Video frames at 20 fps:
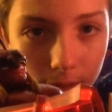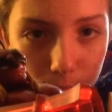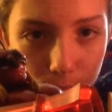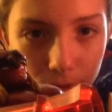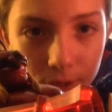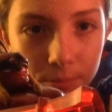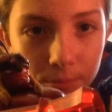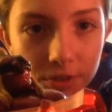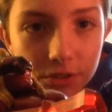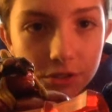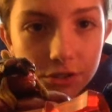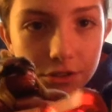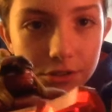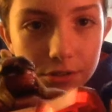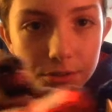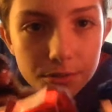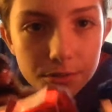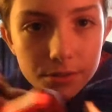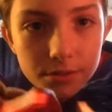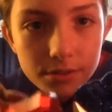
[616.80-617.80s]
pretty
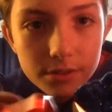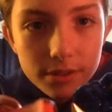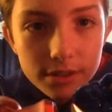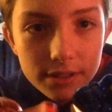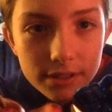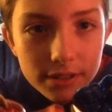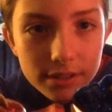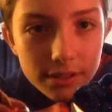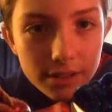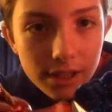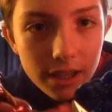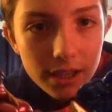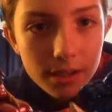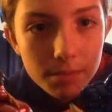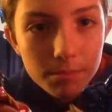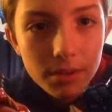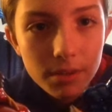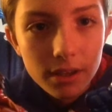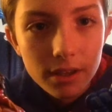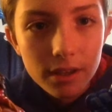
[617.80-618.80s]
much the
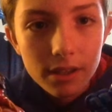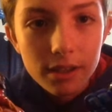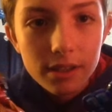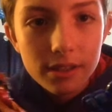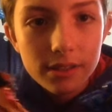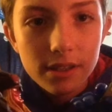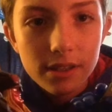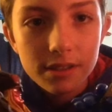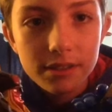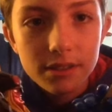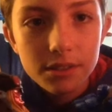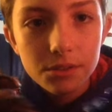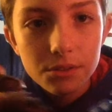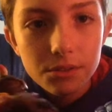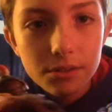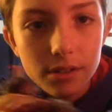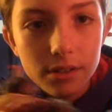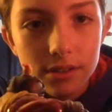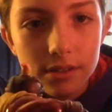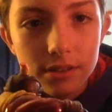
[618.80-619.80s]
same size. I know.